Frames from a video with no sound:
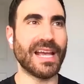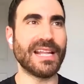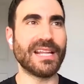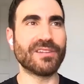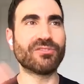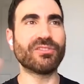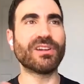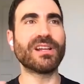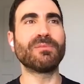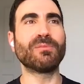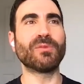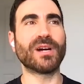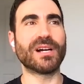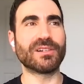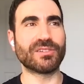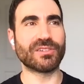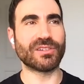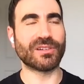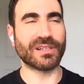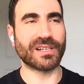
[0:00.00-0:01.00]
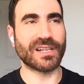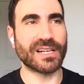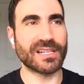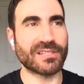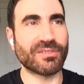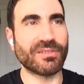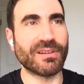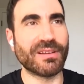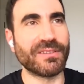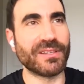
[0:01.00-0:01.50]
in a dream world, you can
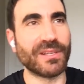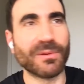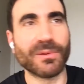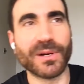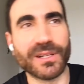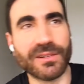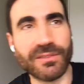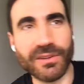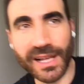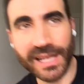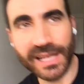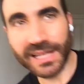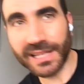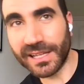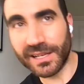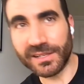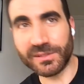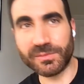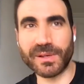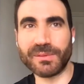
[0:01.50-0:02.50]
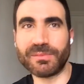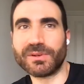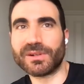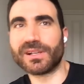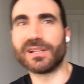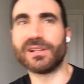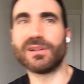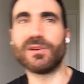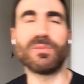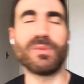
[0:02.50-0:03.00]
cast whoever you want, right? And those people
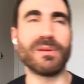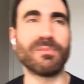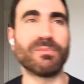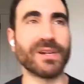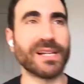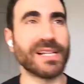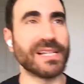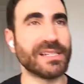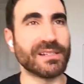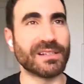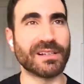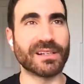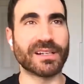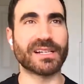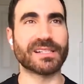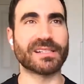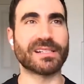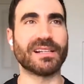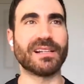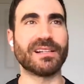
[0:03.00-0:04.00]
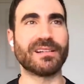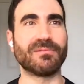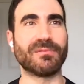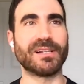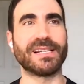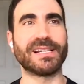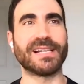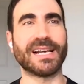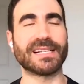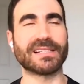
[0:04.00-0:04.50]
can all be brilliant. You can cast a load of
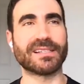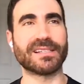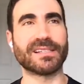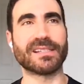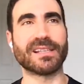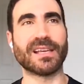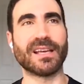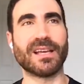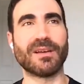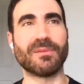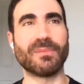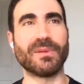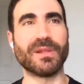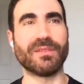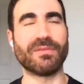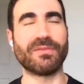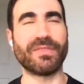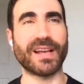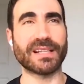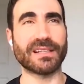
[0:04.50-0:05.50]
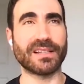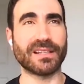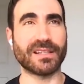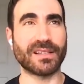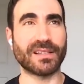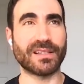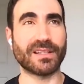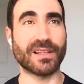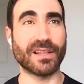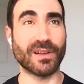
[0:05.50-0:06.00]
brilliant actors. But the fact that,
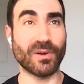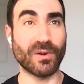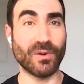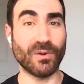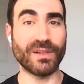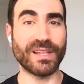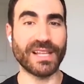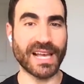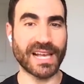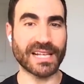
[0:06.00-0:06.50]
that all the